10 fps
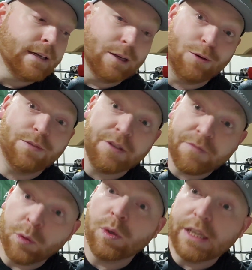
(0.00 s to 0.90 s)
Now, hopefully
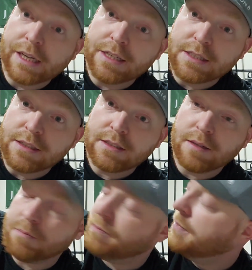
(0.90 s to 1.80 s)
the fuel leak isn't something